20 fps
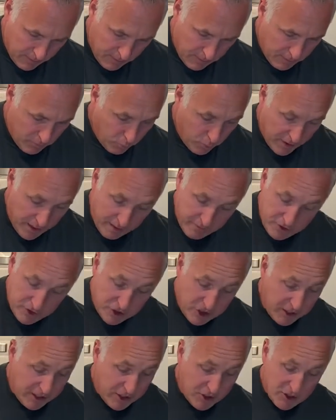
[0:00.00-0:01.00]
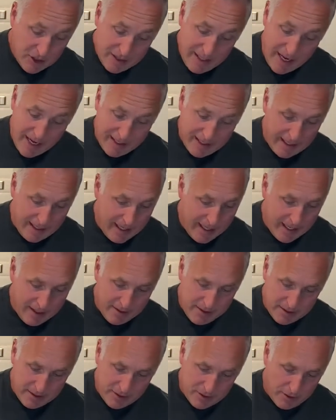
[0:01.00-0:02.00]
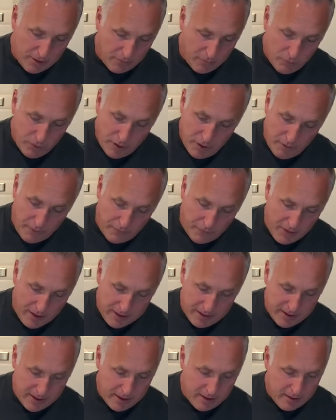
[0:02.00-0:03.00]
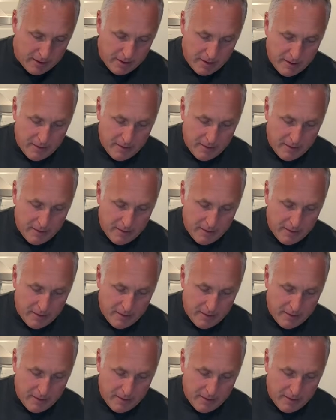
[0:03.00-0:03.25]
Whatever cheese you like. Again, this is a real friendly